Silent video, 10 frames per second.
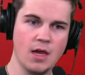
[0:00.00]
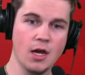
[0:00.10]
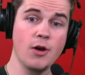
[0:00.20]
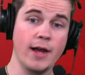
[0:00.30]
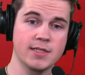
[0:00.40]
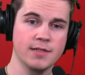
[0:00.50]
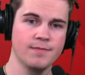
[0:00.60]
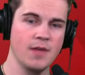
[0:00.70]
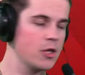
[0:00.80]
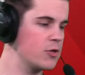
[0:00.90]
Correct.
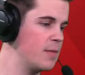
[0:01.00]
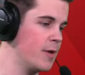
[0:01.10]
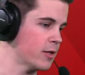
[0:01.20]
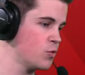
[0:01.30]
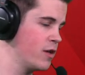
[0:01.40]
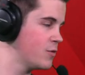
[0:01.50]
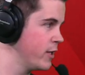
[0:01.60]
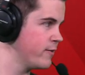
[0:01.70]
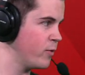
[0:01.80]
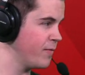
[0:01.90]
That was right in the middle,
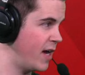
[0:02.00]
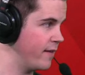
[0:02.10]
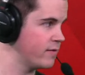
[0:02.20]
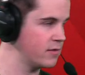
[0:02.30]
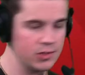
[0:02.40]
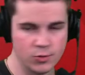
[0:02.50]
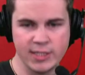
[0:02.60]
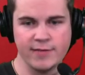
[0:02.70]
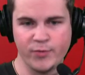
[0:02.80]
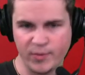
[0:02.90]

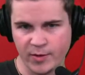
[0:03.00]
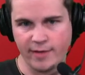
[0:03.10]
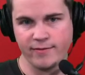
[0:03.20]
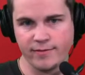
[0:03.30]
27.5.